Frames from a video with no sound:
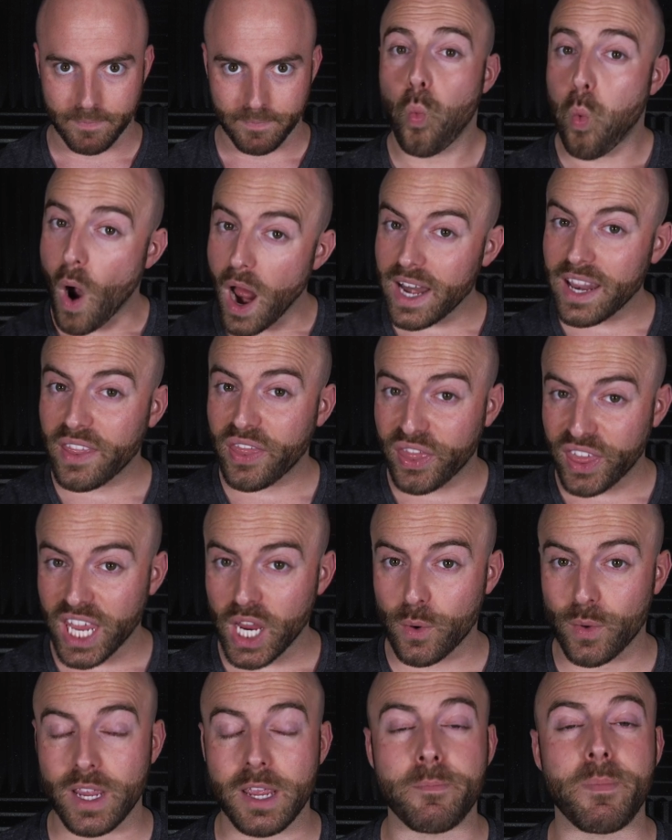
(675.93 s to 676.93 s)
One
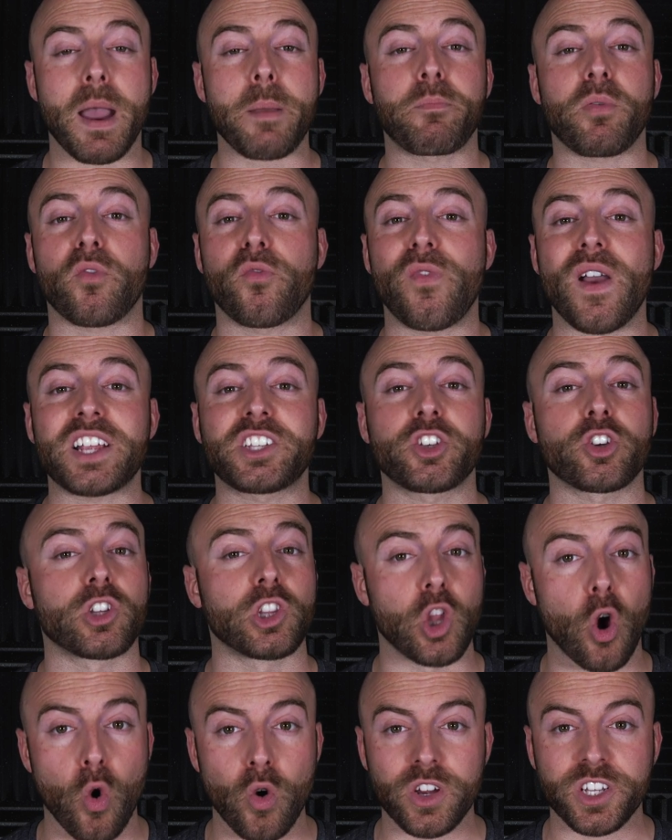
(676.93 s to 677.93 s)
theory by Professor
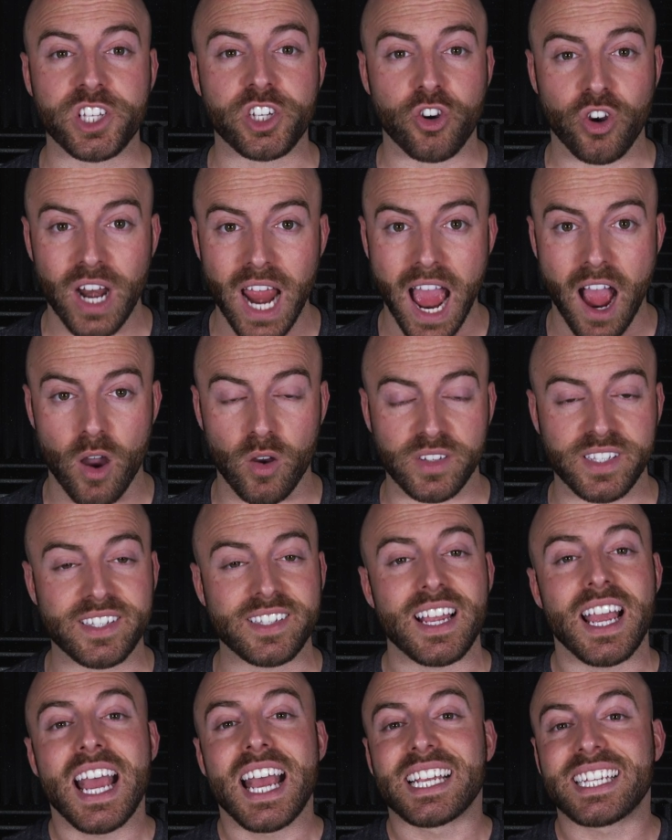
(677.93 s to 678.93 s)
Lawrence
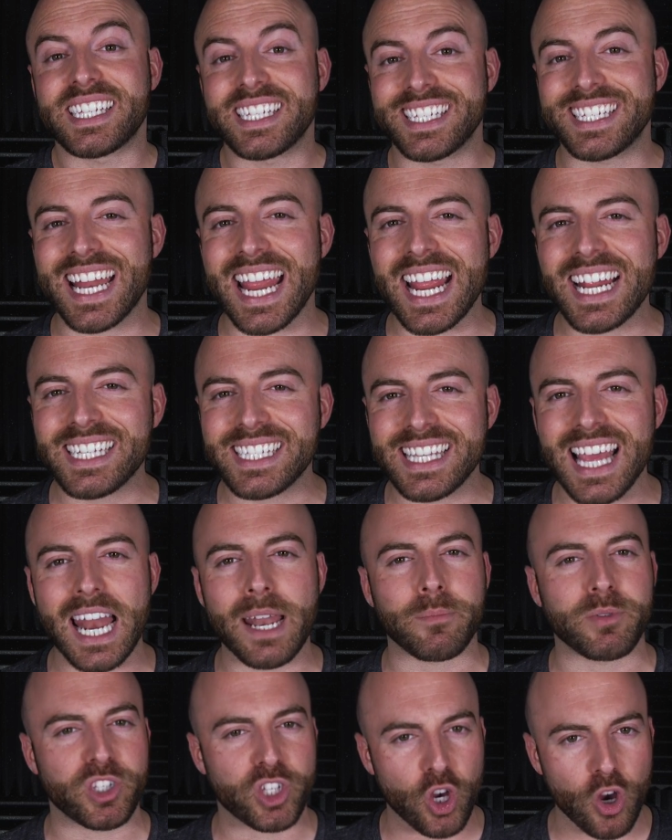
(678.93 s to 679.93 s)
Krauss states that
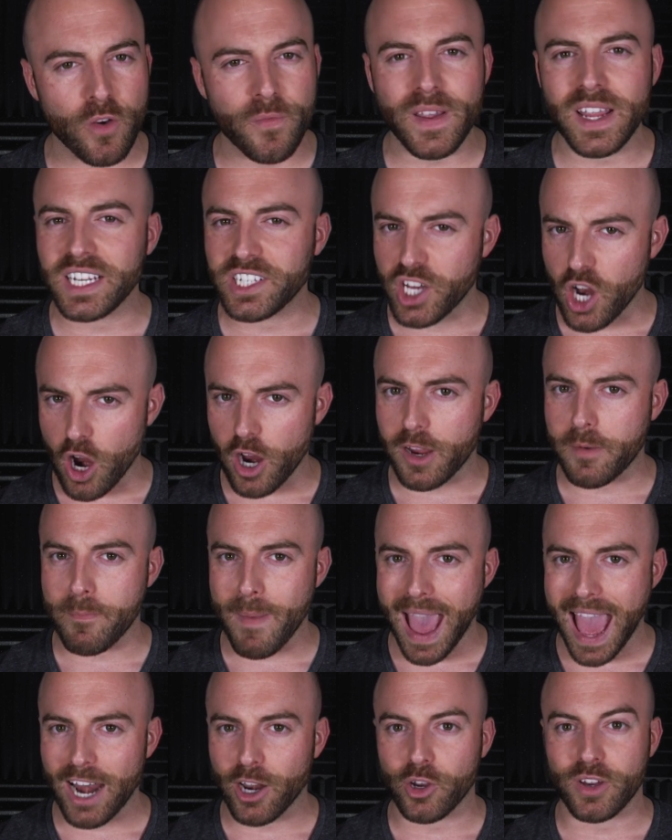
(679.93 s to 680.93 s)
observing dark
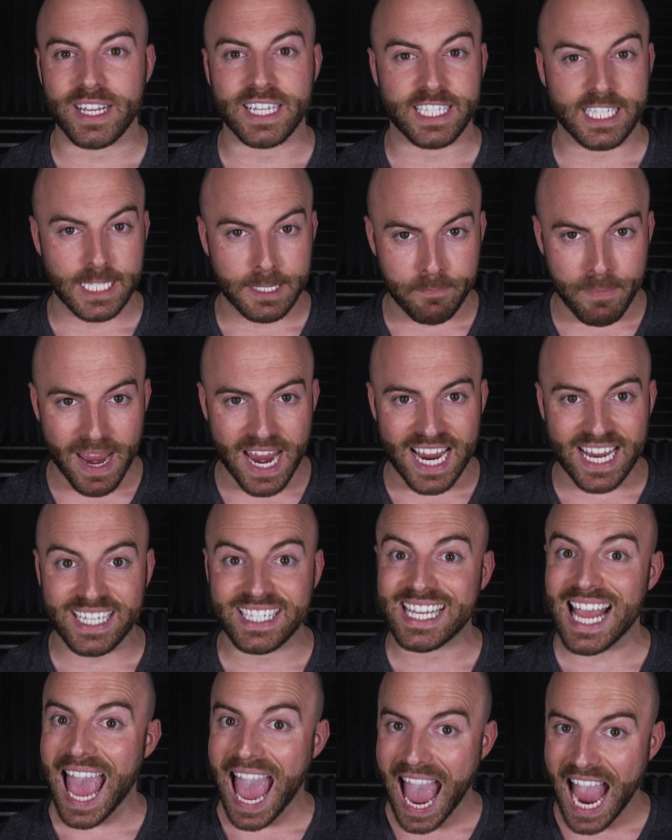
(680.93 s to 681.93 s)
matter in
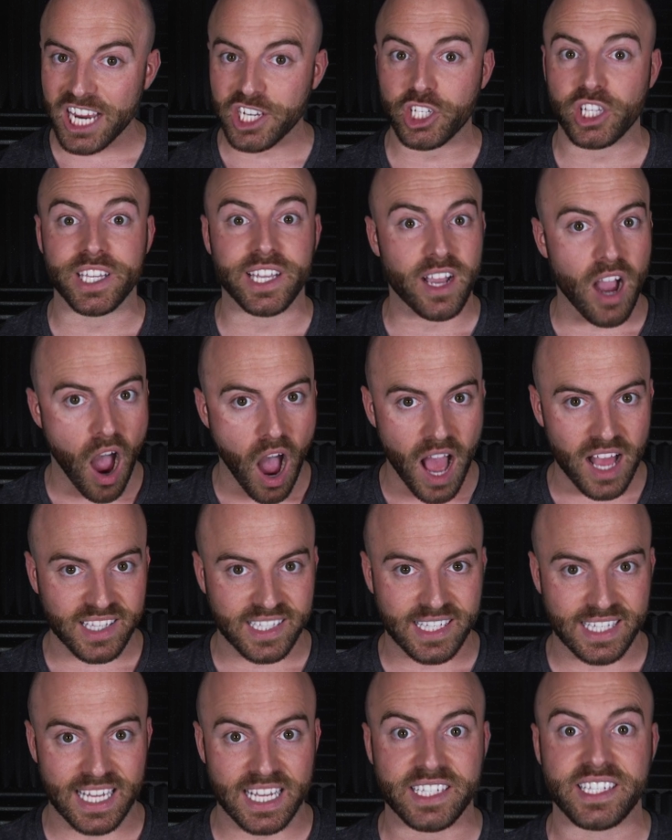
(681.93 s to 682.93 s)
space actually
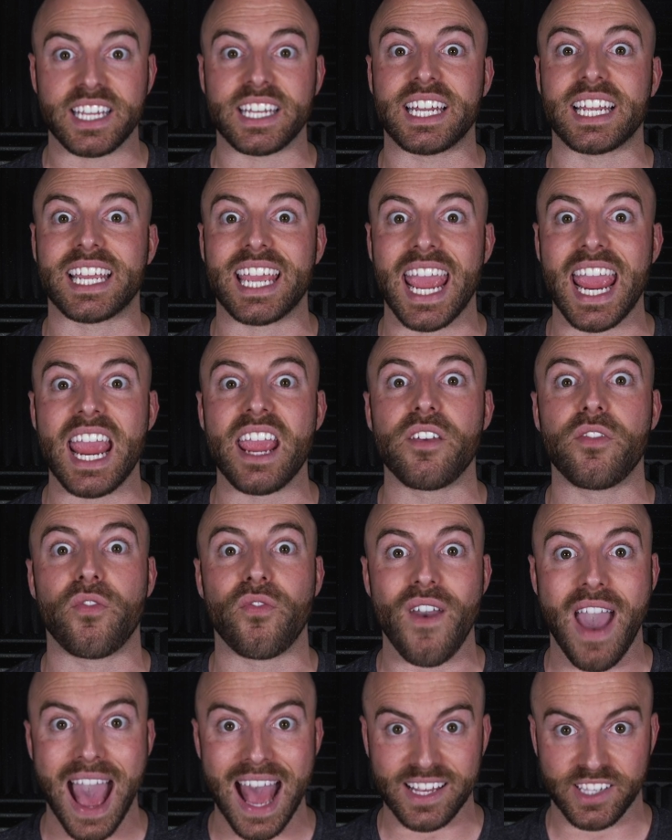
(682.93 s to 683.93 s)
causes it to decay
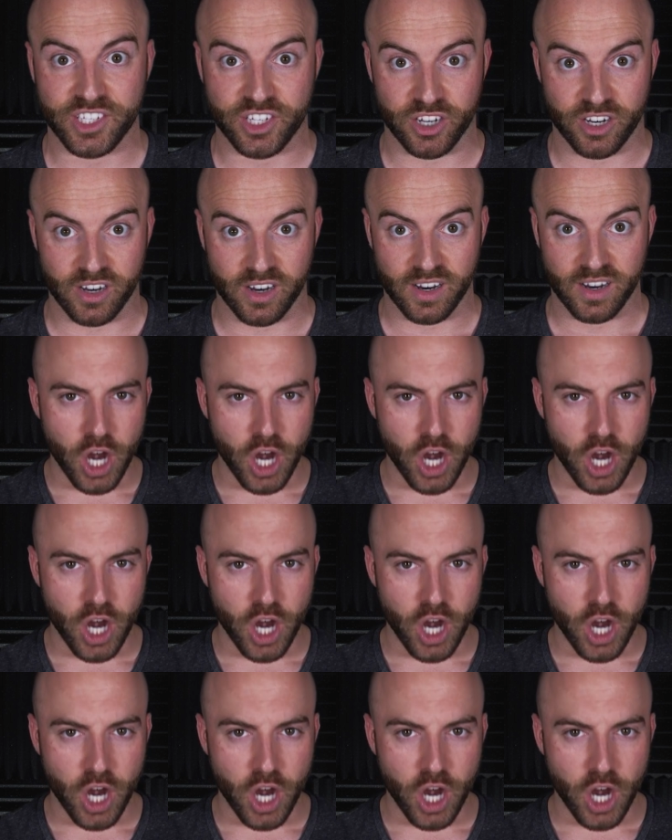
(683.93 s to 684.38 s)
faster.